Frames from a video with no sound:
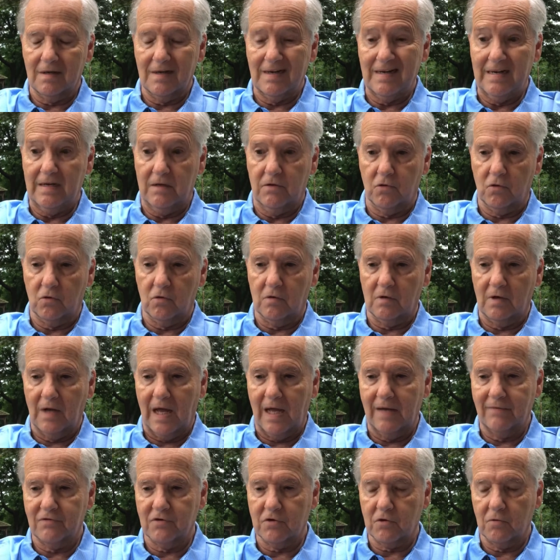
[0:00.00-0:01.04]
either
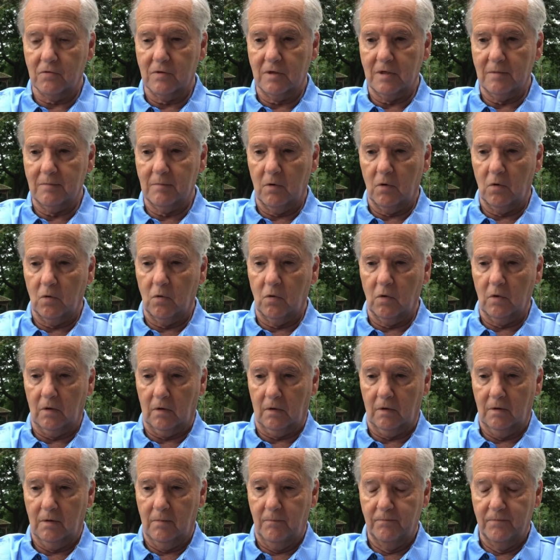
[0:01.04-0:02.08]
live stream or
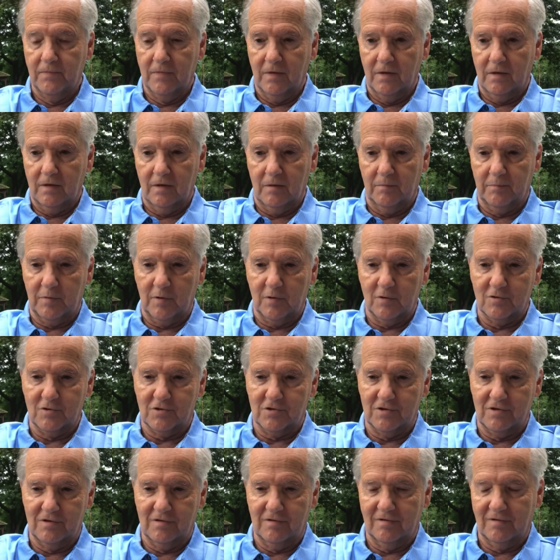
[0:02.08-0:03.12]
in
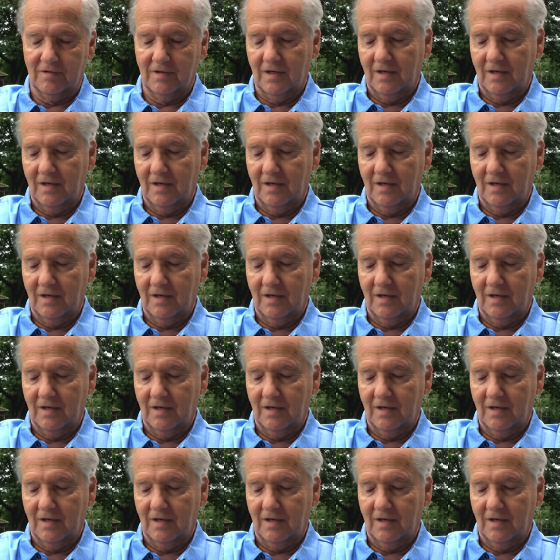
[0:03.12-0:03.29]
person,